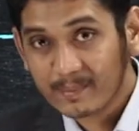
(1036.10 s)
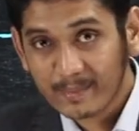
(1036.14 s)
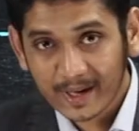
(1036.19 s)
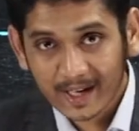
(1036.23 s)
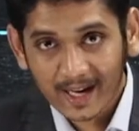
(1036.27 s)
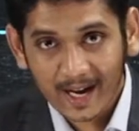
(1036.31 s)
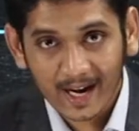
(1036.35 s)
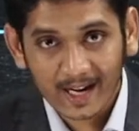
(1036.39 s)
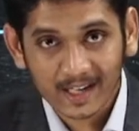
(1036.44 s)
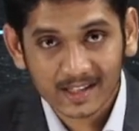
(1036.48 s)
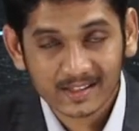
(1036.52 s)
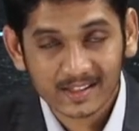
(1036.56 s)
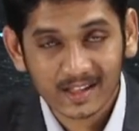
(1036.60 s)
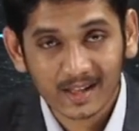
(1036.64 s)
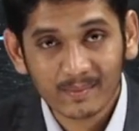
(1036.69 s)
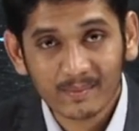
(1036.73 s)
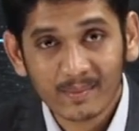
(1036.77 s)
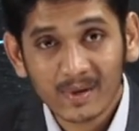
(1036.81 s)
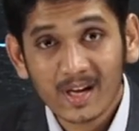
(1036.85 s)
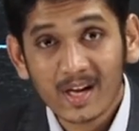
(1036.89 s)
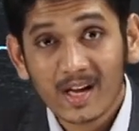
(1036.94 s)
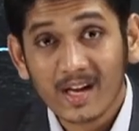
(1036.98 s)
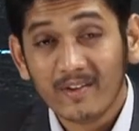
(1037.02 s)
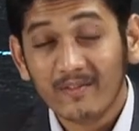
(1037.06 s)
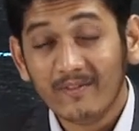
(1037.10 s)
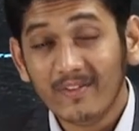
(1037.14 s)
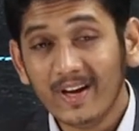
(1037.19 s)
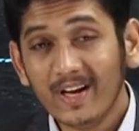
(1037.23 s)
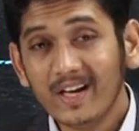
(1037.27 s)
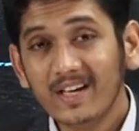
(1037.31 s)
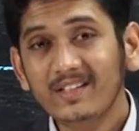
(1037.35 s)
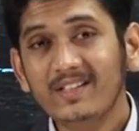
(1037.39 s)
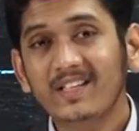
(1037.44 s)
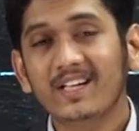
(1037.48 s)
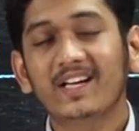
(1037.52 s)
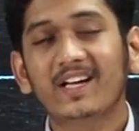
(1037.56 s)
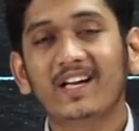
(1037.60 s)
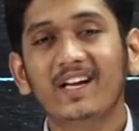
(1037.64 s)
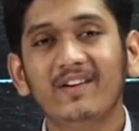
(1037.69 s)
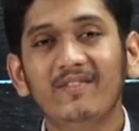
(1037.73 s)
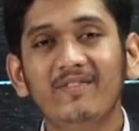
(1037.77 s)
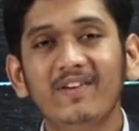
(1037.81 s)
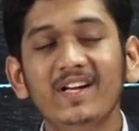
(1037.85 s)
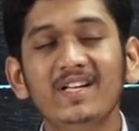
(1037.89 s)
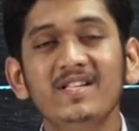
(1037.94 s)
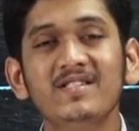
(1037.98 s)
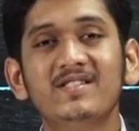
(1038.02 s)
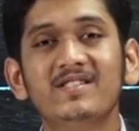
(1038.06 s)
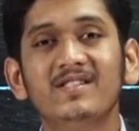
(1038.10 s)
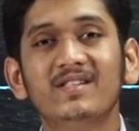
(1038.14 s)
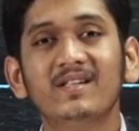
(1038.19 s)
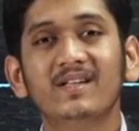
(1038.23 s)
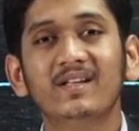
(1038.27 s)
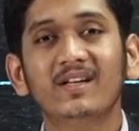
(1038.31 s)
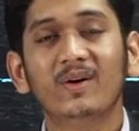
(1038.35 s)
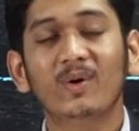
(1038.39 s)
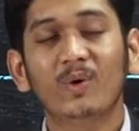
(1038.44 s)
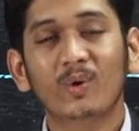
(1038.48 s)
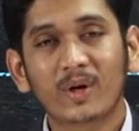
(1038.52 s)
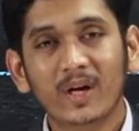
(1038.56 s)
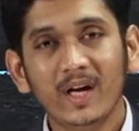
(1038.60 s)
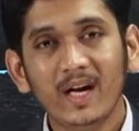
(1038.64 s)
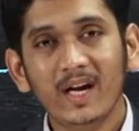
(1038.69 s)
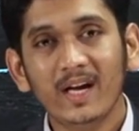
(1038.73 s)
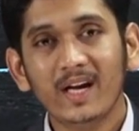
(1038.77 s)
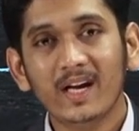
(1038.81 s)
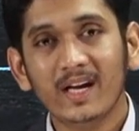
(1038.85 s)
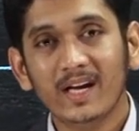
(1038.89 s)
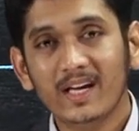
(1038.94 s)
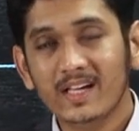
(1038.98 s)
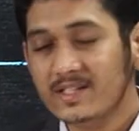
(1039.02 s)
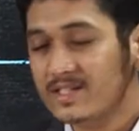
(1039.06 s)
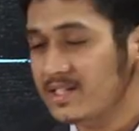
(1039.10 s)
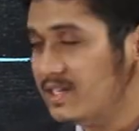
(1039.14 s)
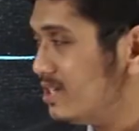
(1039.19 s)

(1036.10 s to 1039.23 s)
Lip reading: mechanism where the grievance, okay, is